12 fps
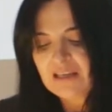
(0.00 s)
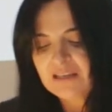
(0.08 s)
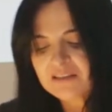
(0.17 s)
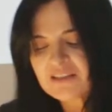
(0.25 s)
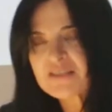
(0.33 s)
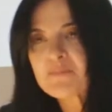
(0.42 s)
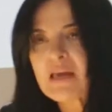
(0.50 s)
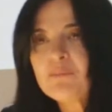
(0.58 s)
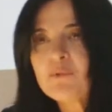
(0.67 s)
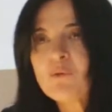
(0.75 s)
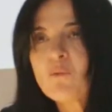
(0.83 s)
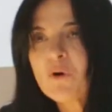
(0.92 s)
in this
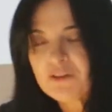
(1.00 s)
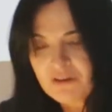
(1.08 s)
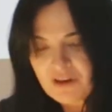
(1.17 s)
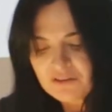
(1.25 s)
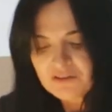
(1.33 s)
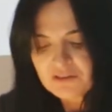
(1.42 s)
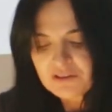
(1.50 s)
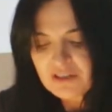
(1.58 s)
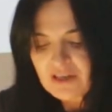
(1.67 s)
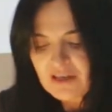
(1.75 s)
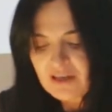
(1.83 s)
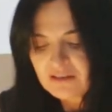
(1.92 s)
map,
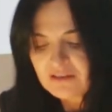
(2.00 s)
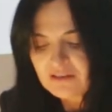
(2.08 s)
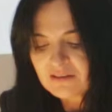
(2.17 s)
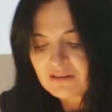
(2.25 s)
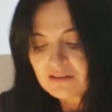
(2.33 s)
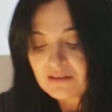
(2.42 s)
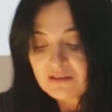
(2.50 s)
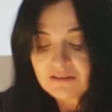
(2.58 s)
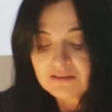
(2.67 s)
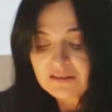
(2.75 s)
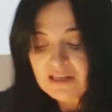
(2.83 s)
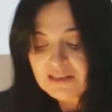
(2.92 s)

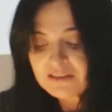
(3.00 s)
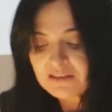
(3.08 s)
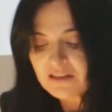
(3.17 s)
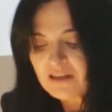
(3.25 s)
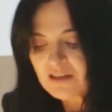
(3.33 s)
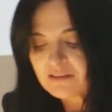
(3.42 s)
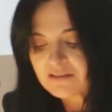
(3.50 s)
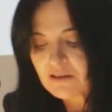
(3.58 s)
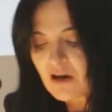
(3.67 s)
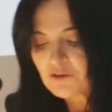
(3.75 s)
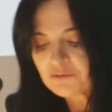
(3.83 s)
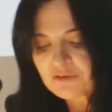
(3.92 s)
198
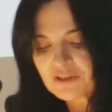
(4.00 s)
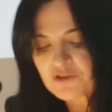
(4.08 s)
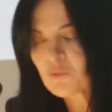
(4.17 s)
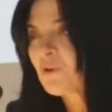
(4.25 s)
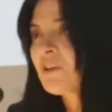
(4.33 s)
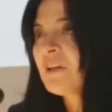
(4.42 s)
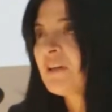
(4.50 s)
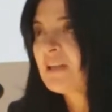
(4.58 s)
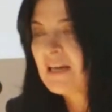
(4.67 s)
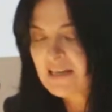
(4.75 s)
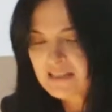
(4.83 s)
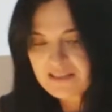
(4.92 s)
countries were
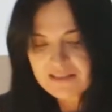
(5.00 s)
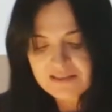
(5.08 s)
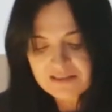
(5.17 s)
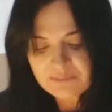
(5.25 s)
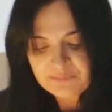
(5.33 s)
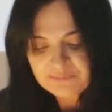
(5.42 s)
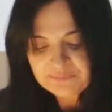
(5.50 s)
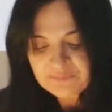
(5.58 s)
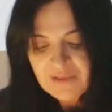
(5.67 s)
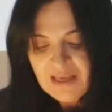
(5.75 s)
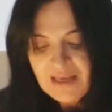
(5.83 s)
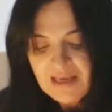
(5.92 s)
analyzed.
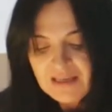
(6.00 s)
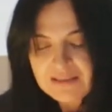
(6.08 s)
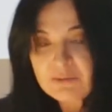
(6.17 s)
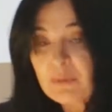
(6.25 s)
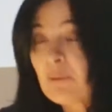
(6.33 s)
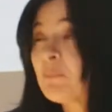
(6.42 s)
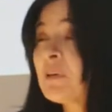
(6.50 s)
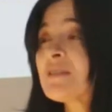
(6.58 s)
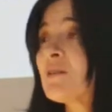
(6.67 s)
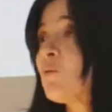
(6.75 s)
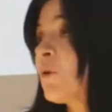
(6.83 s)
The map is a